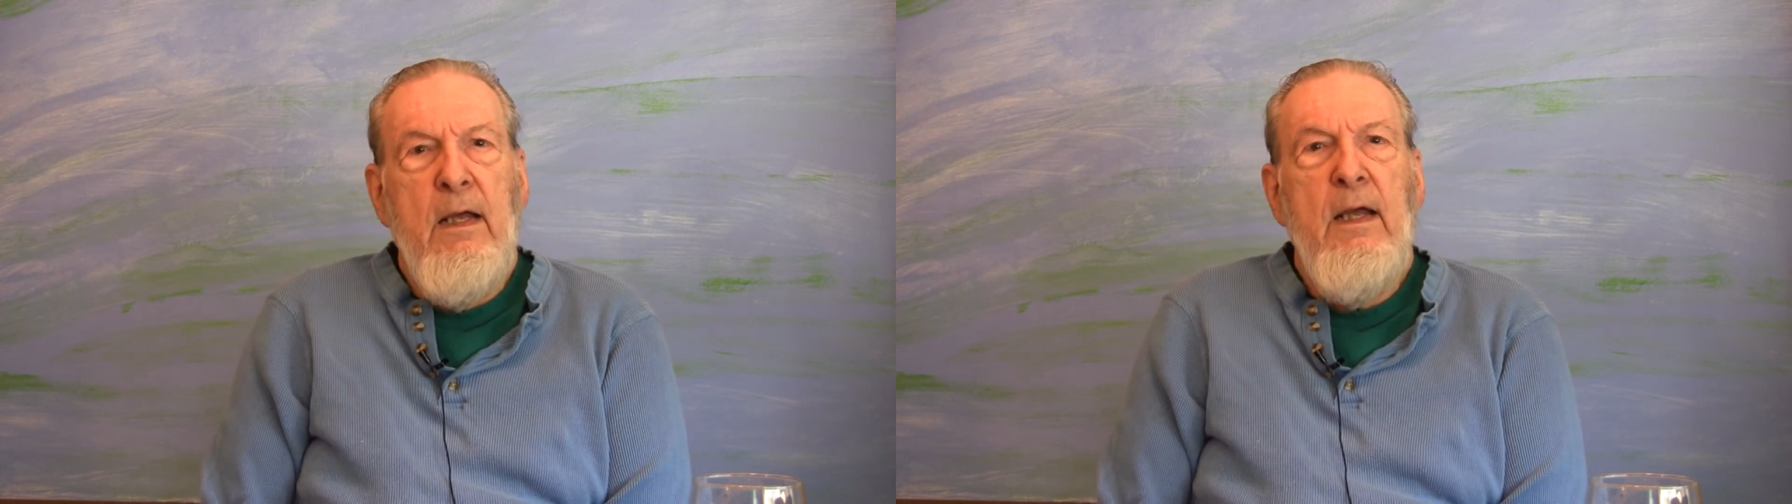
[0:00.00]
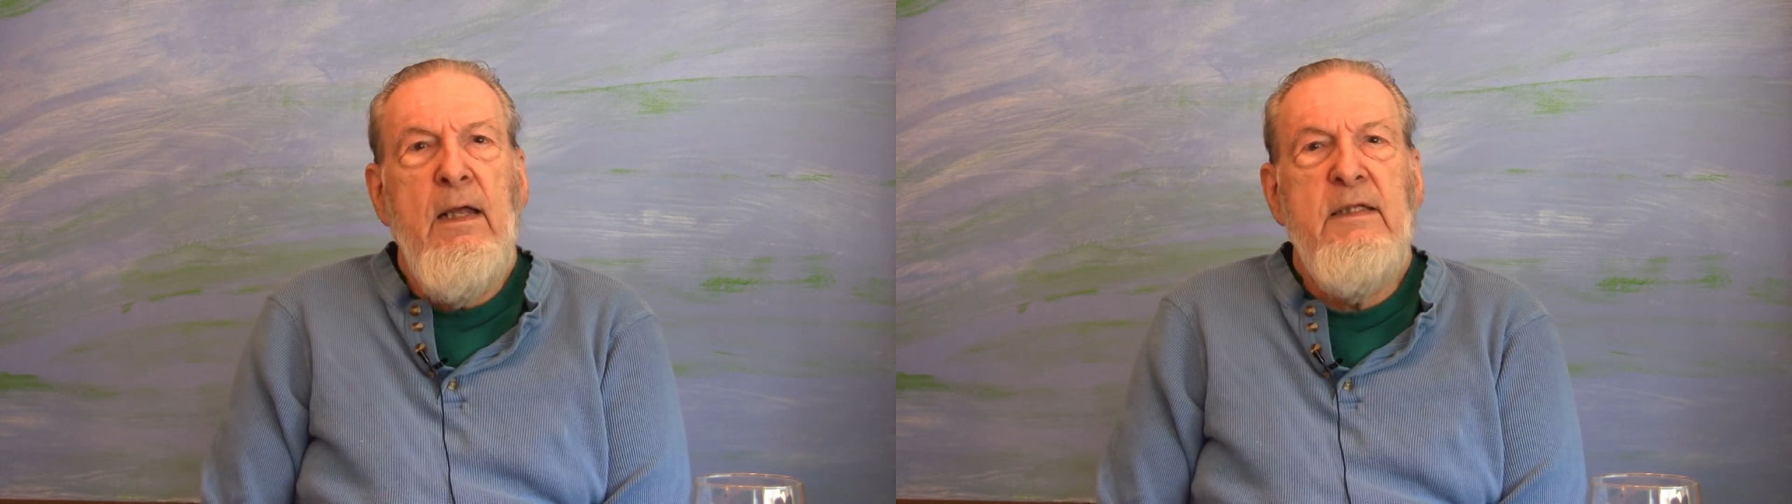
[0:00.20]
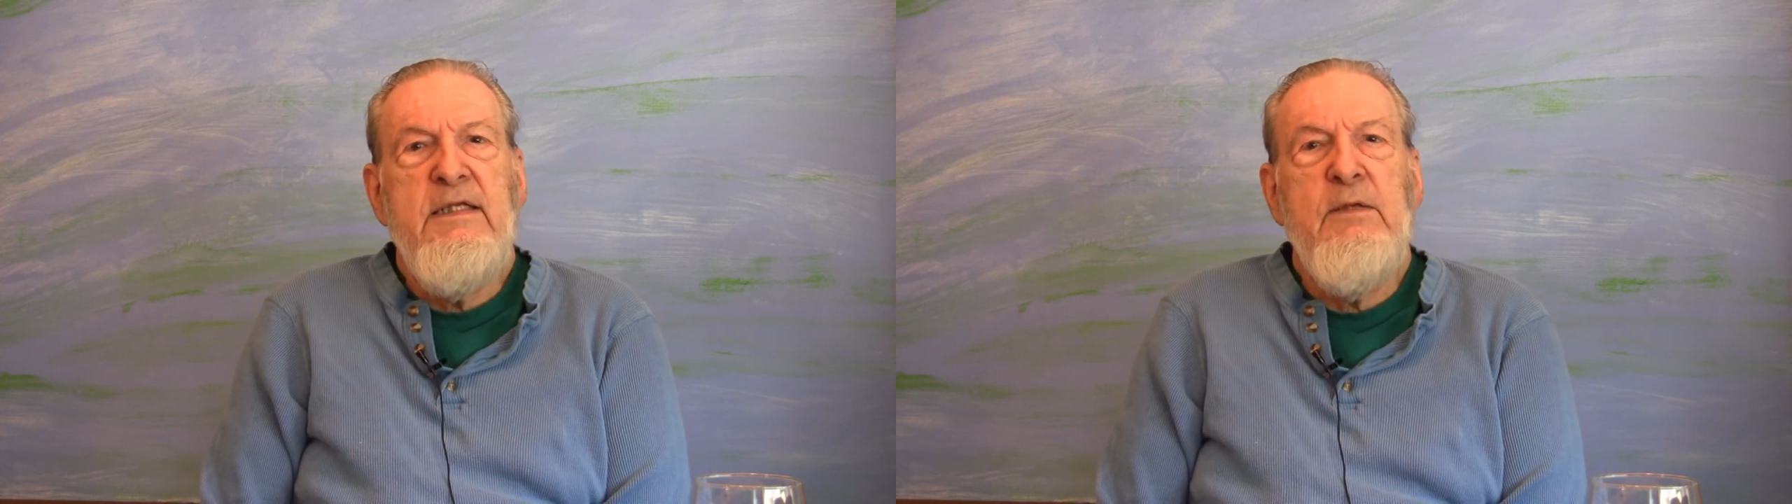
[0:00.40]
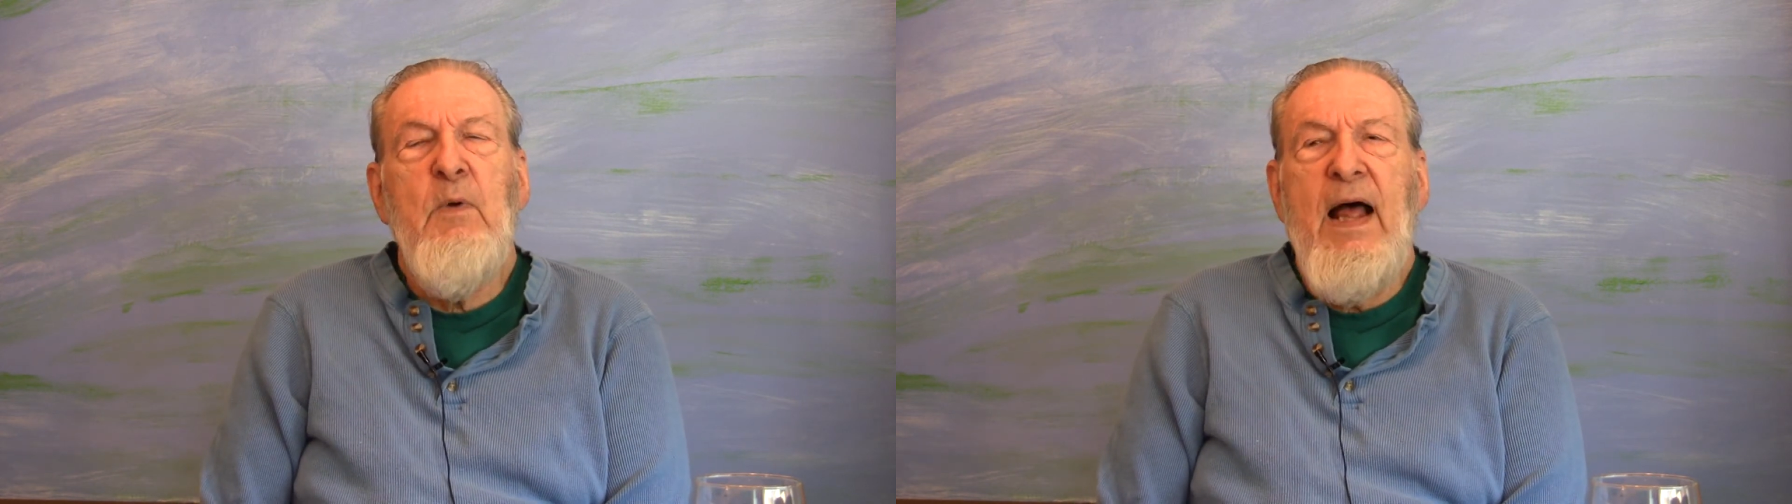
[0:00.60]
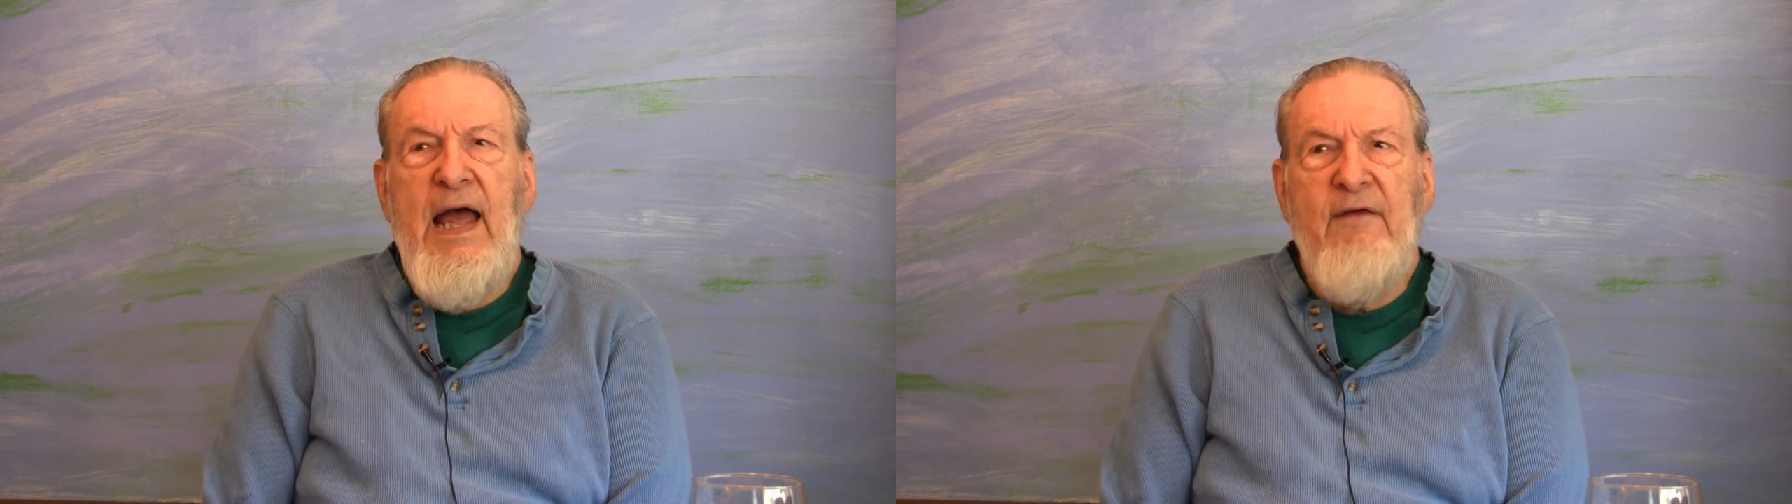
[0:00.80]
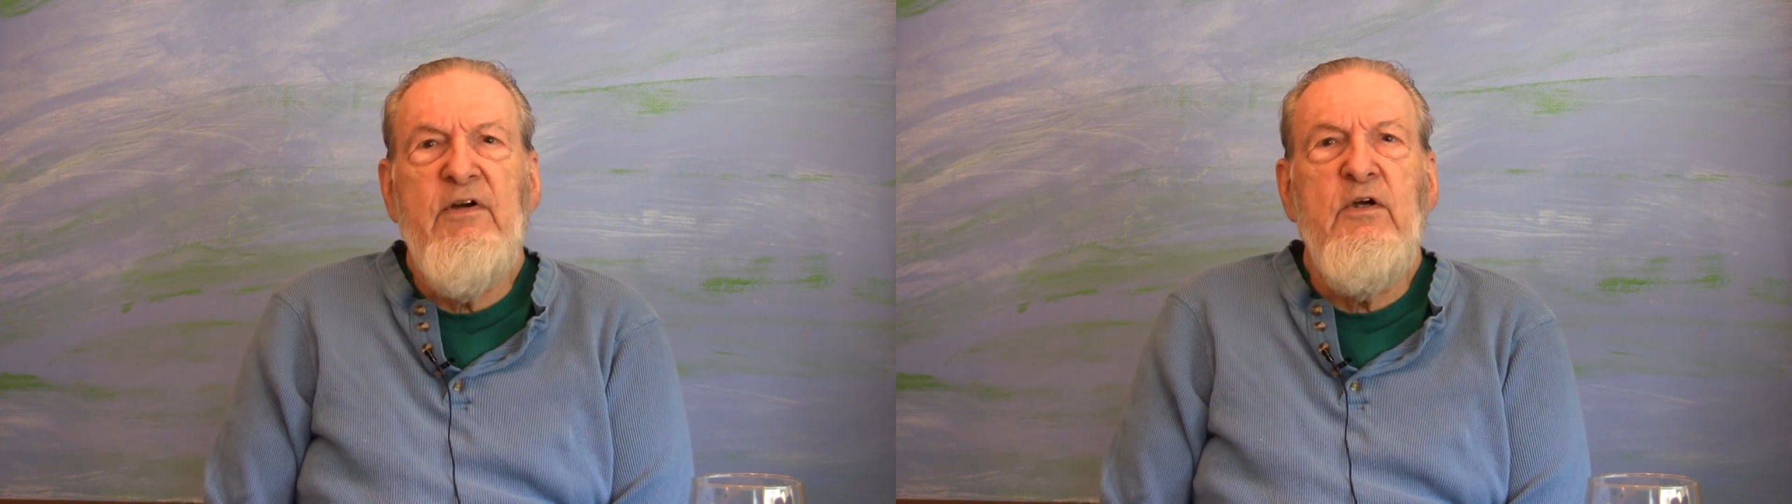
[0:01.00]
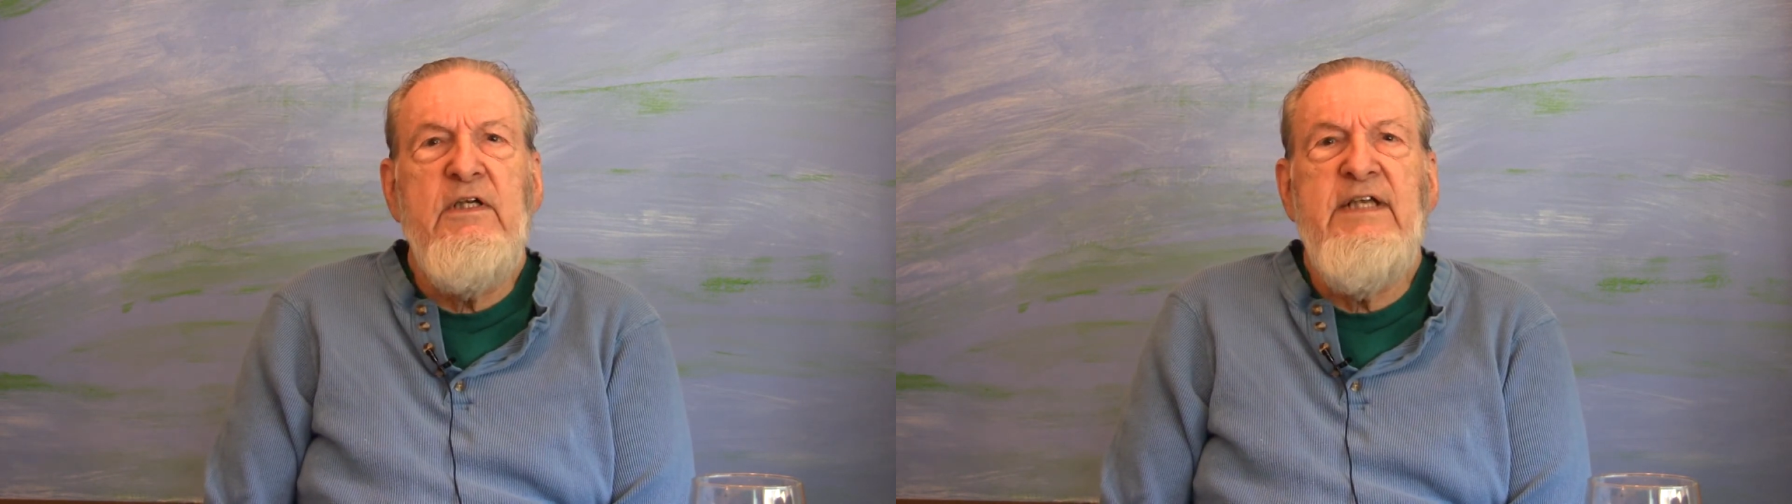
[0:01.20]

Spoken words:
He said, "Well, have a good